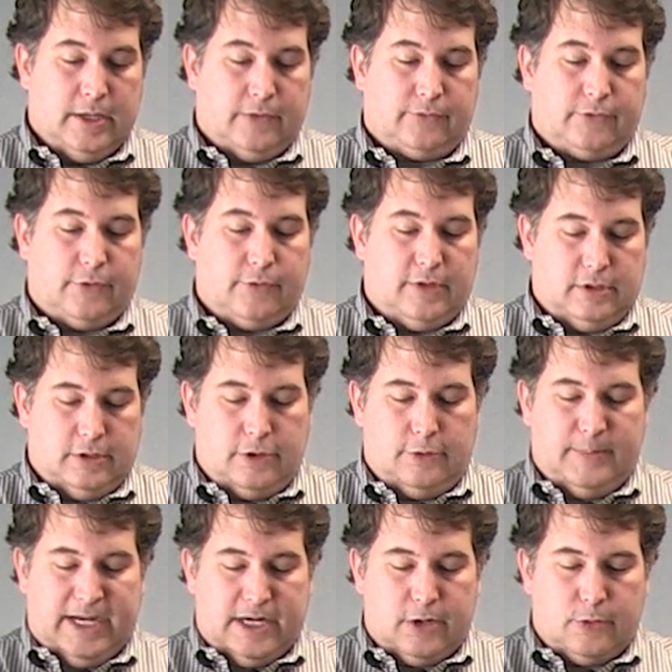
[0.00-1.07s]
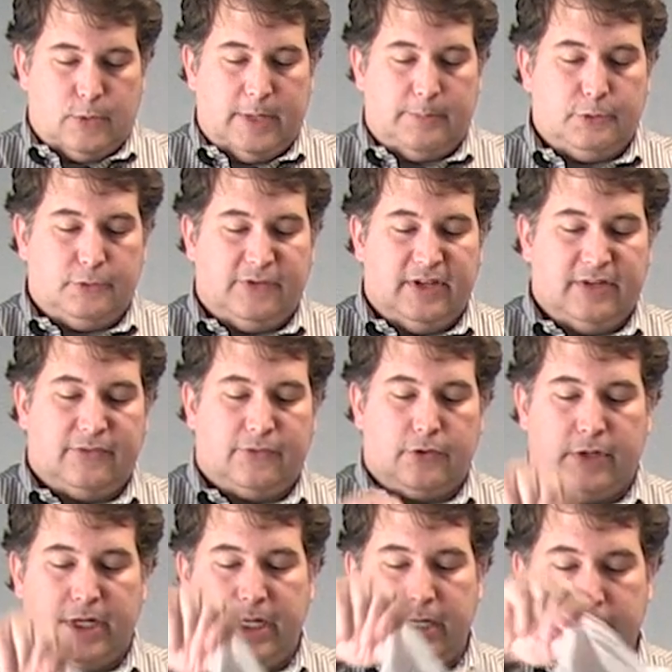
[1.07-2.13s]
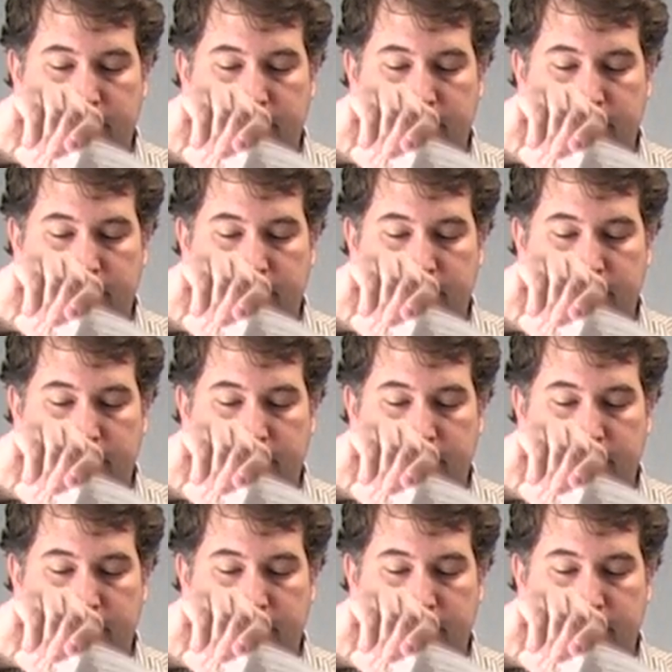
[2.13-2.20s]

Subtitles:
So the little bear represents dirty